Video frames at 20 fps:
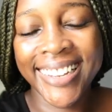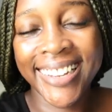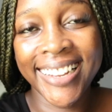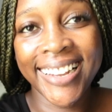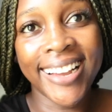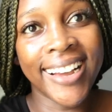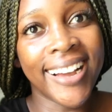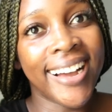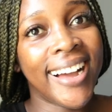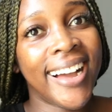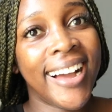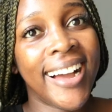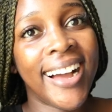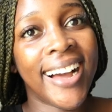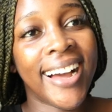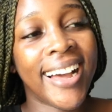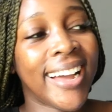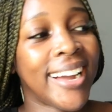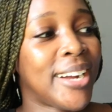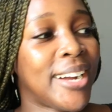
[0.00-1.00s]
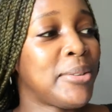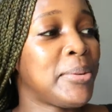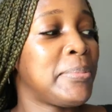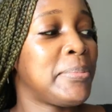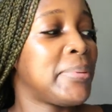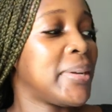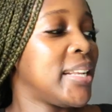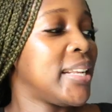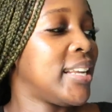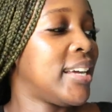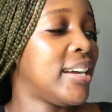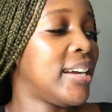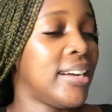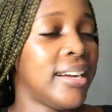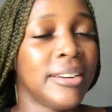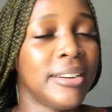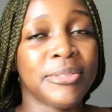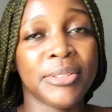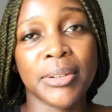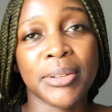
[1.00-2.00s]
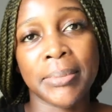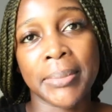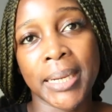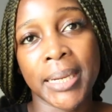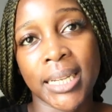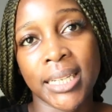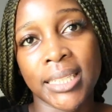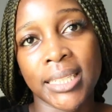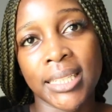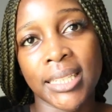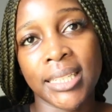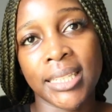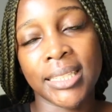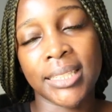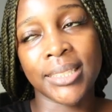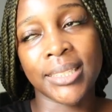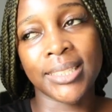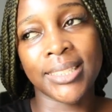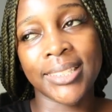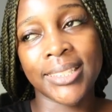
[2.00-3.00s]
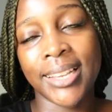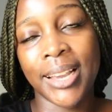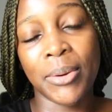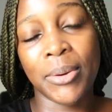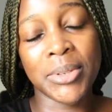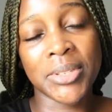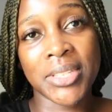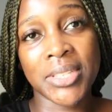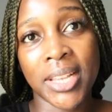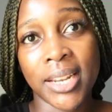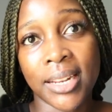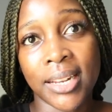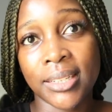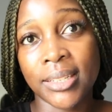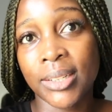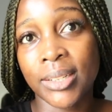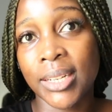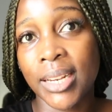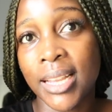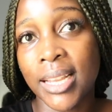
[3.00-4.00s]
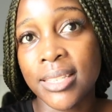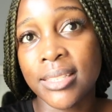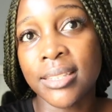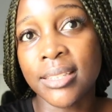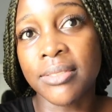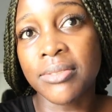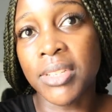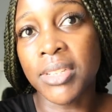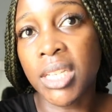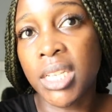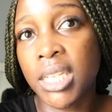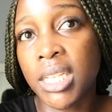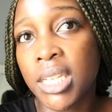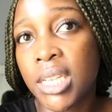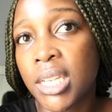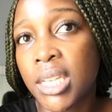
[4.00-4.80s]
I hung out with Bella, a friend of mine, and yeah, we just had a nice evening.